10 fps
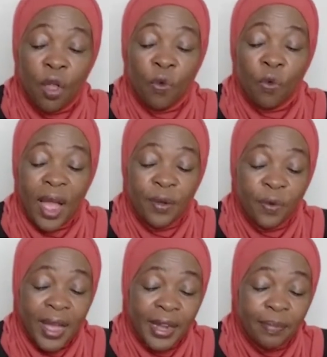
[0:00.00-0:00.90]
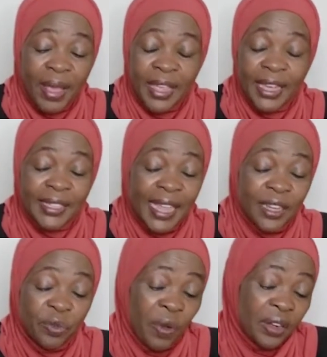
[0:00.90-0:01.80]
one word may
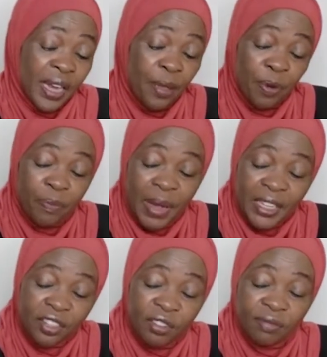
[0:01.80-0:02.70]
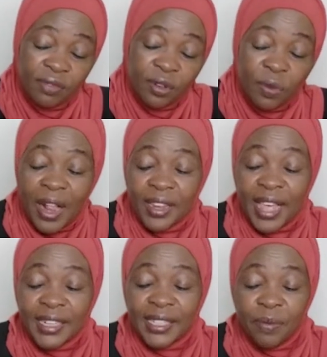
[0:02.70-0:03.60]
excite one type of person, while
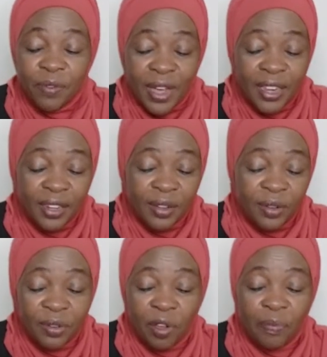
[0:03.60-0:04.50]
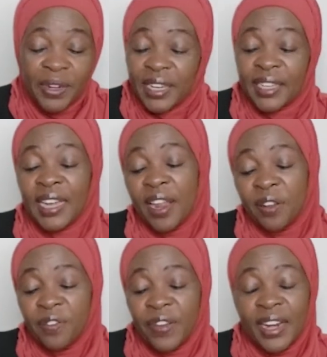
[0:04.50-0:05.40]
that same word could completely turn
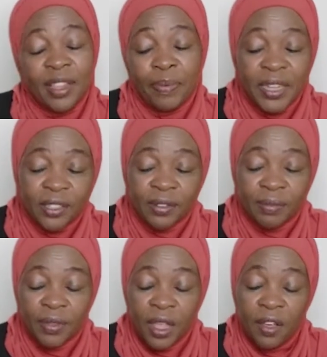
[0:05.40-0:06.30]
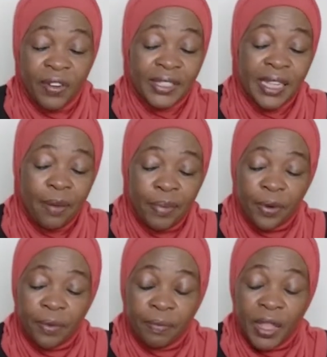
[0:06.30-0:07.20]
off another person. For
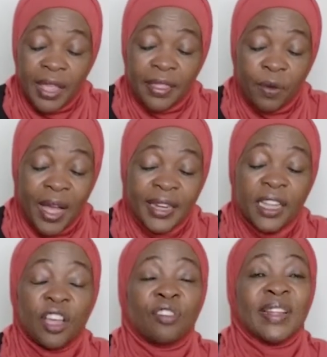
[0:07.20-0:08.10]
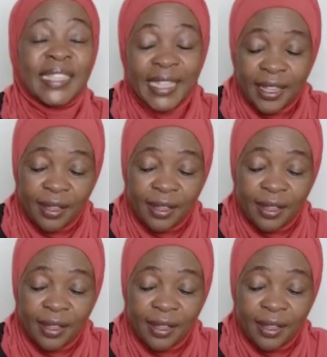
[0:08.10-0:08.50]
example, the word risk